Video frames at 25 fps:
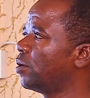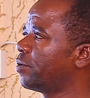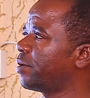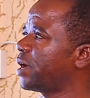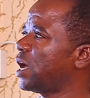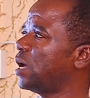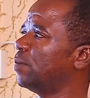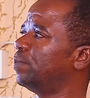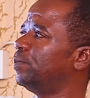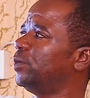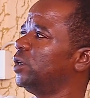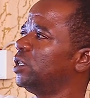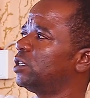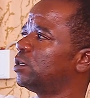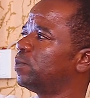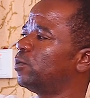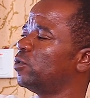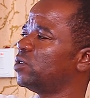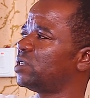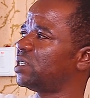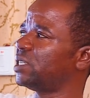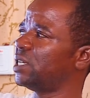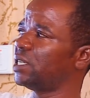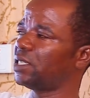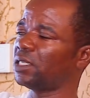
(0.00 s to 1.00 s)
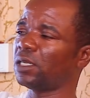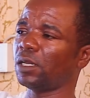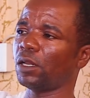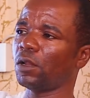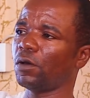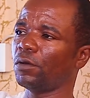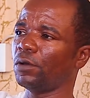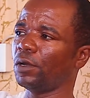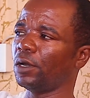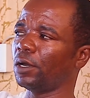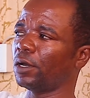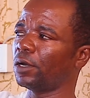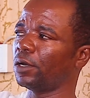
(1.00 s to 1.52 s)
Rabbits possess
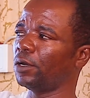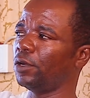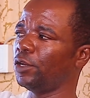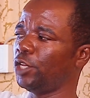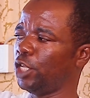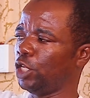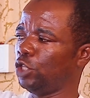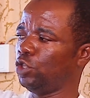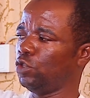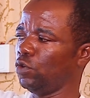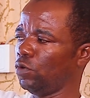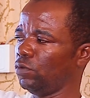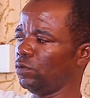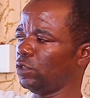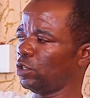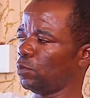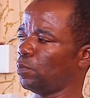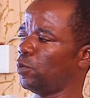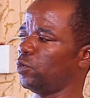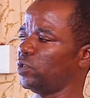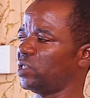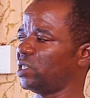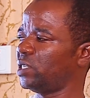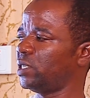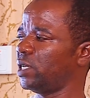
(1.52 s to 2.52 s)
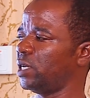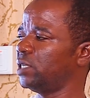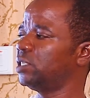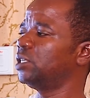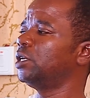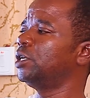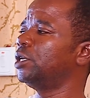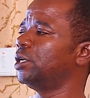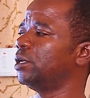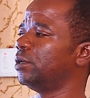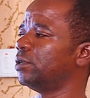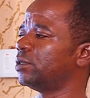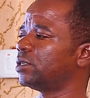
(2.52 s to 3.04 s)
lungs. They don't possess
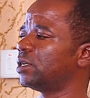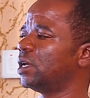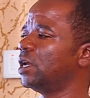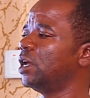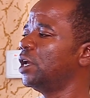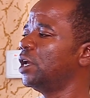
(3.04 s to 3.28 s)
gills.